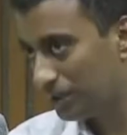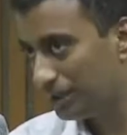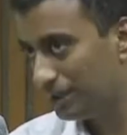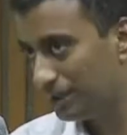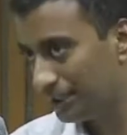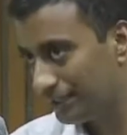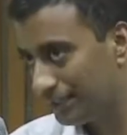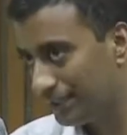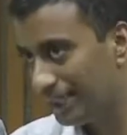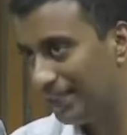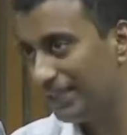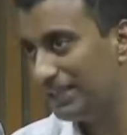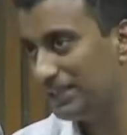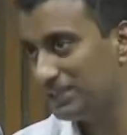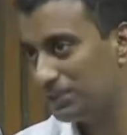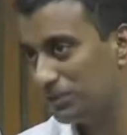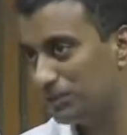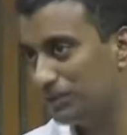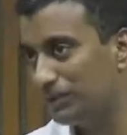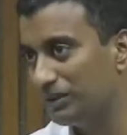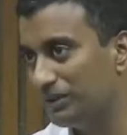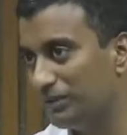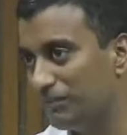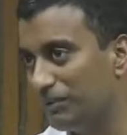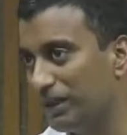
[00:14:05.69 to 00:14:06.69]
the case
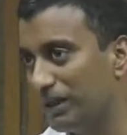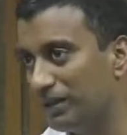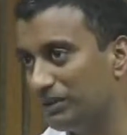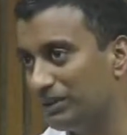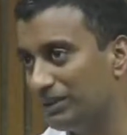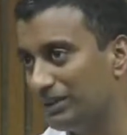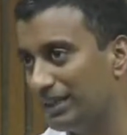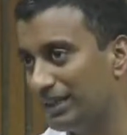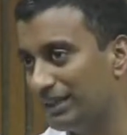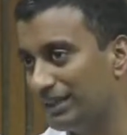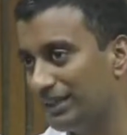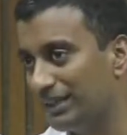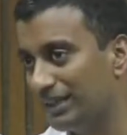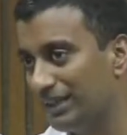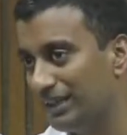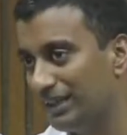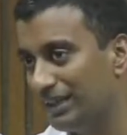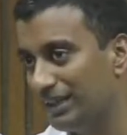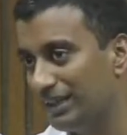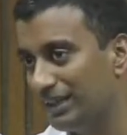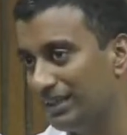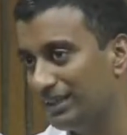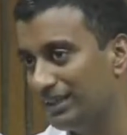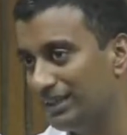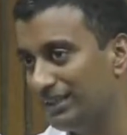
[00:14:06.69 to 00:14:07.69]
with the biotech
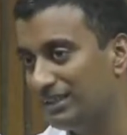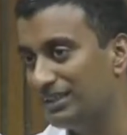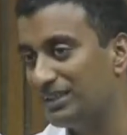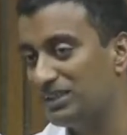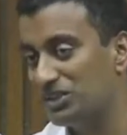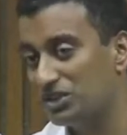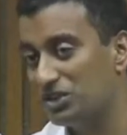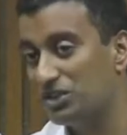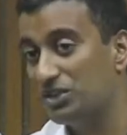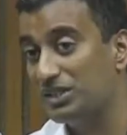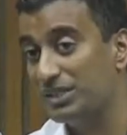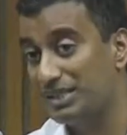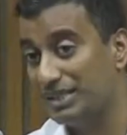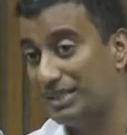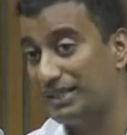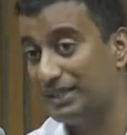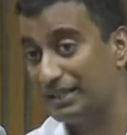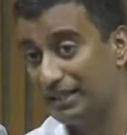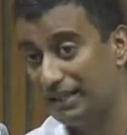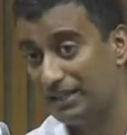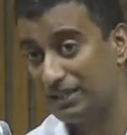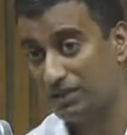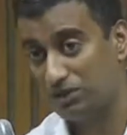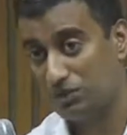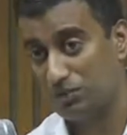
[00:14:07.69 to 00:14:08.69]
industry is the
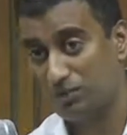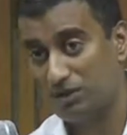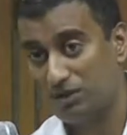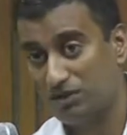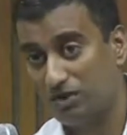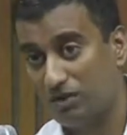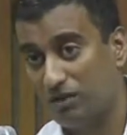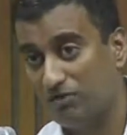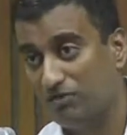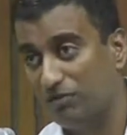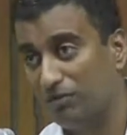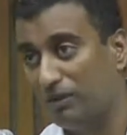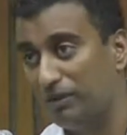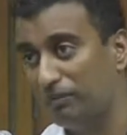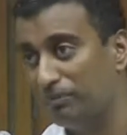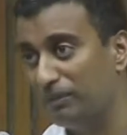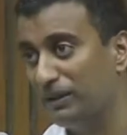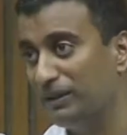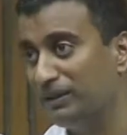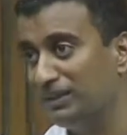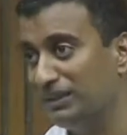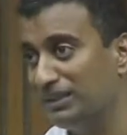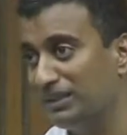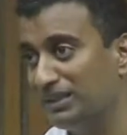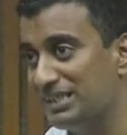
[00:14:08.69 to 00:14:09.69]
case with software
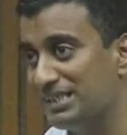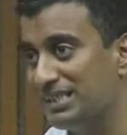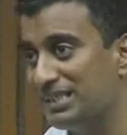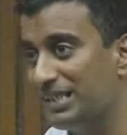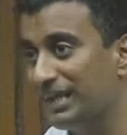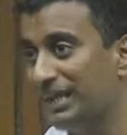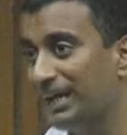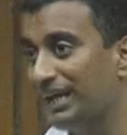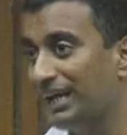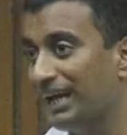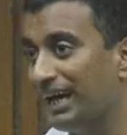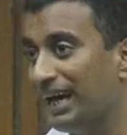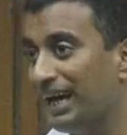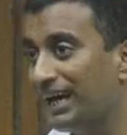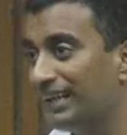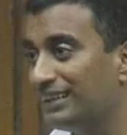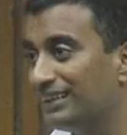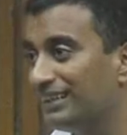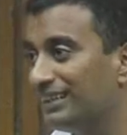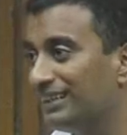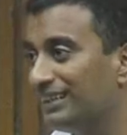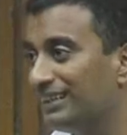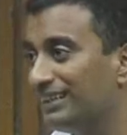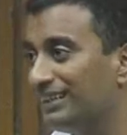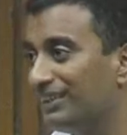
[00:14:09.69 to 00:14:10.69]
patents,
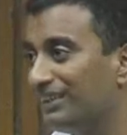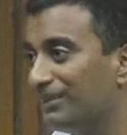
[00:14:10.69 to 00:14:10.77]
and